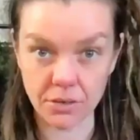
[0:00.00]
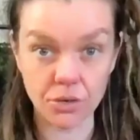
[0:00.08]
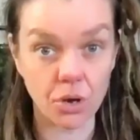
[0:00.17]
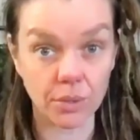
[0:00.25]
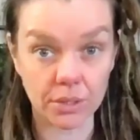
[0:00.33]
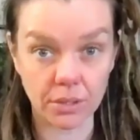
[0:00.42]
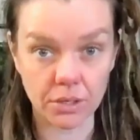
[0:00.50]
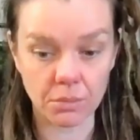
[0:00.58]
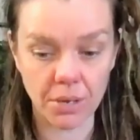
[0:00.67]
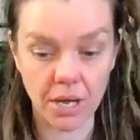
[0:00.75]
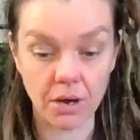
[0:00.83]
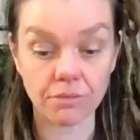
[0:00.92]
it, knowing that you're
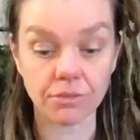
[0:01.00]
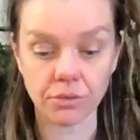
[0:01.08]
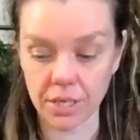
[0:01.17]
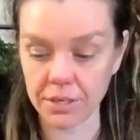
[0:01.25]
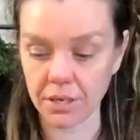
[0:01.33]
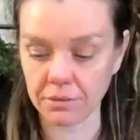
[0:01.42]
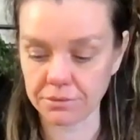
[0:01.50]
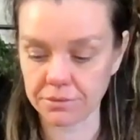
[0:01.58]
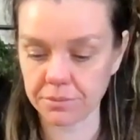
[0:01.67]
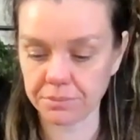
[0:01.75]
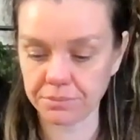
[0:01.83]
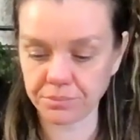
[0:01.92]
powerful enough.
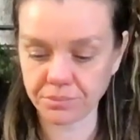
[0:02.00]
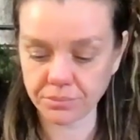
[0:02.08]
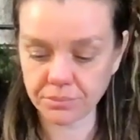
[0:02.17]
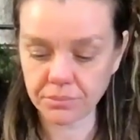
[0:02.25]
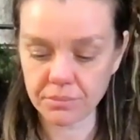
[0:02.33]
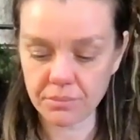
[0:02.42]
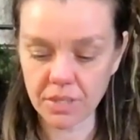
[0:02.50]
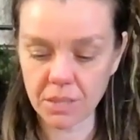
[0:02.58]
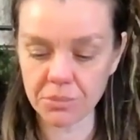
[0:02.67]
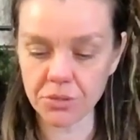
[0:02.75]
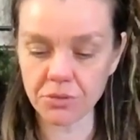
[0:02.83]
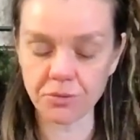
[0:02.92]

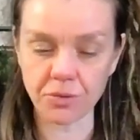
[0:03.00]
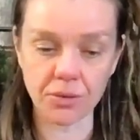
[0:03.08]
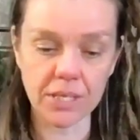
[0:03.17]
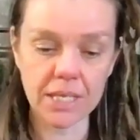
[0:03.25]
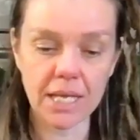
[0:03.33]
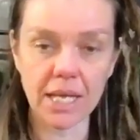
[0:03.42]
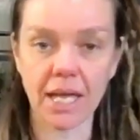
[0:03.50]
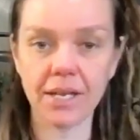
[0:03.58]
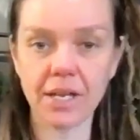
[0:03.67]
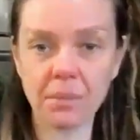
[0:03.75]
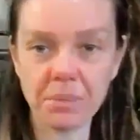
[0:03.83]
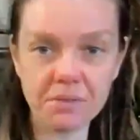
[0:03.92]
Beautiful. And
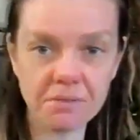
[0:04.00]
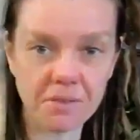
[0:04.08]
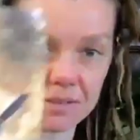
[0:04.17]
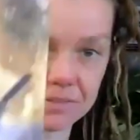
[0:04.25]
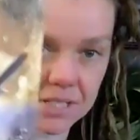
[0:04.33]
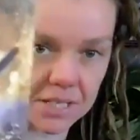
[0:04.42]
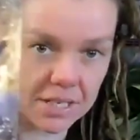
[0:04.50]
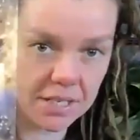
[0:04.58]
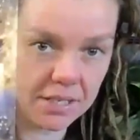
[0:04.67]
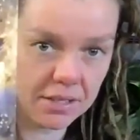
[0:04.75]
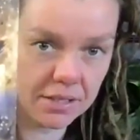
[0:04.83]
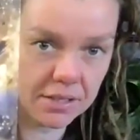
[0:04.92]
up in 5D,
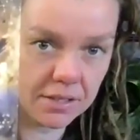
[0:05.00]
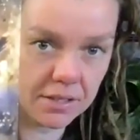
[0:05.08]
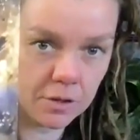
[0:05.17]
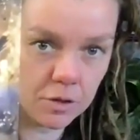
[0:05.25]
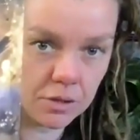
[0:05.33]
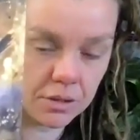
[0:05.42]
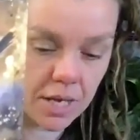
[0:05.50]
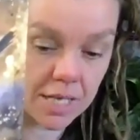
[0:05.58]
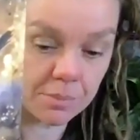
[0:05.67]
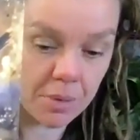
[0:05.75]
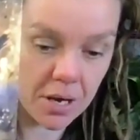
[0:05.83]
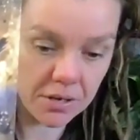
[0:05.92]
as
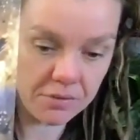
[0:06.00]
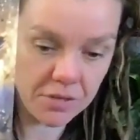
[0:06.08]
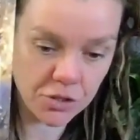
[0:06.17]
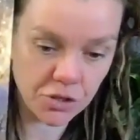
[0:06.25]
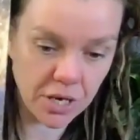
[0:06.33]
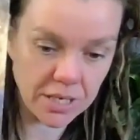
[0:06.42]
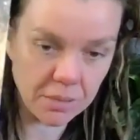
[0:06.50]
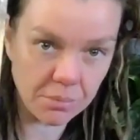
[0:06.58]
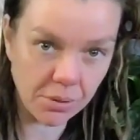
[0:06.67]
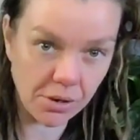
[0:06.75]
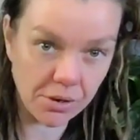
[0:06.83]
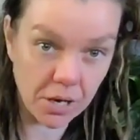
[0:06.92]
part of this training
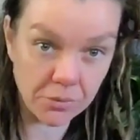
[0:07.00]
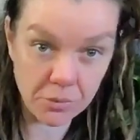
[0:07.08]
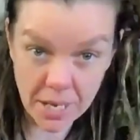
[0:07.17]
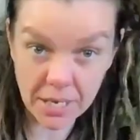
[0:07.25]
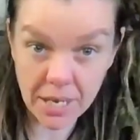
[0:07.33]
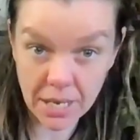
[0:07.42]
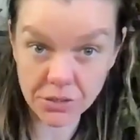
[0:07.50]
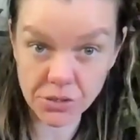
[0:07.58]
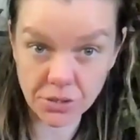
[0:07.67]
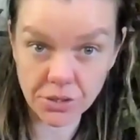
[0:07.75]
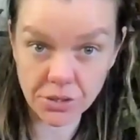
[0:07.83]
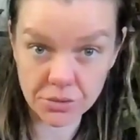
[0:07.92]
program about how you're
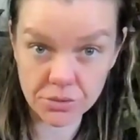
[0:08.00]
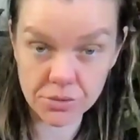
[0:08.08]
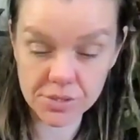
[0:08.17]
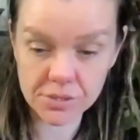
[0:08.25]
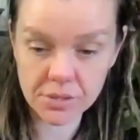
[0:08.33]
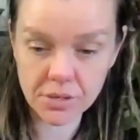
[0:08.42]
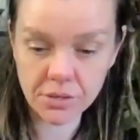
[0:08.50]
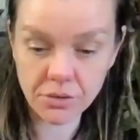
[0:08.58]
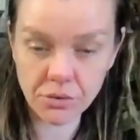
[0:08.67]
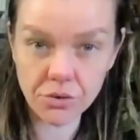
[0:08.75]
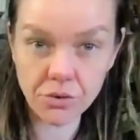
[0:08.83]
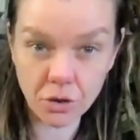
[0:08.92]
going to use
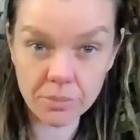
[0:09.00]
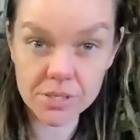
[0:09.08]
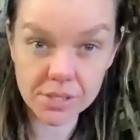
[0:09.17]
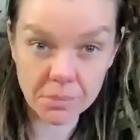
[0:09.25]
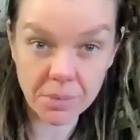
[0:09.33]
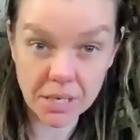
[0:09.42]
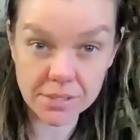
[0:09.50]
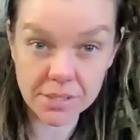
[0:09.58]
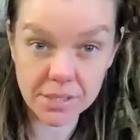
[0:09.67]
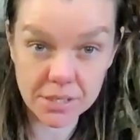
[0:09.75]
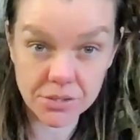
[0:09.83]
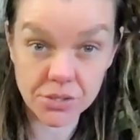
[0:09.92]
your enormous
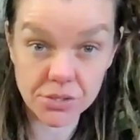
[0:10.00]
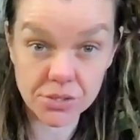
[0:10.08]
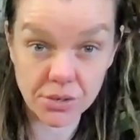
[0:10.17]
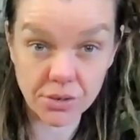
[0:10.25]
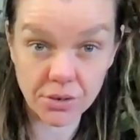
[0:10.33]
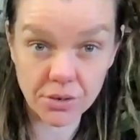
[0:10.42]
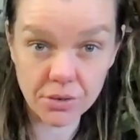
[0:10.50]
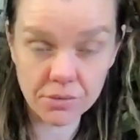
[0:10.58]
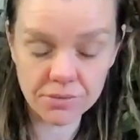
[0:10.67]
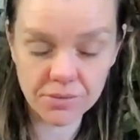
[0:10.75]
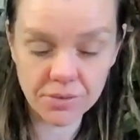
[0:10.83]
capacity to serve,